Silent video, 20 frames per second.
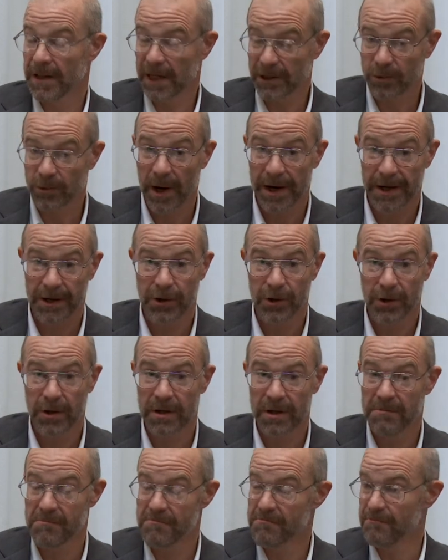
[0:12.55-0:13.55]
That's right. You
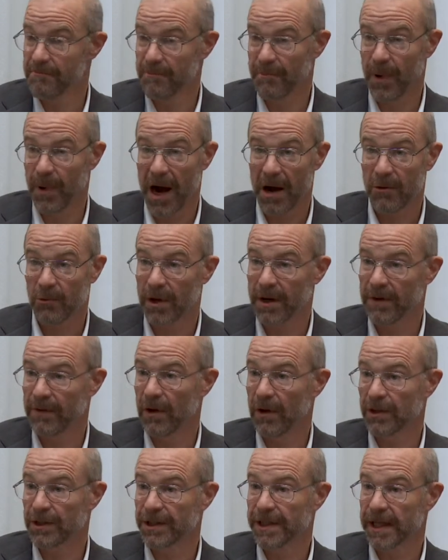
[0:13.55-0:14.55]
can buy one of
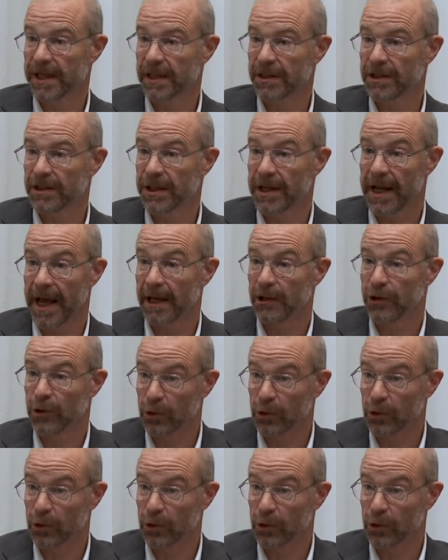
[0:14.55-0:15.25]
those tickets today.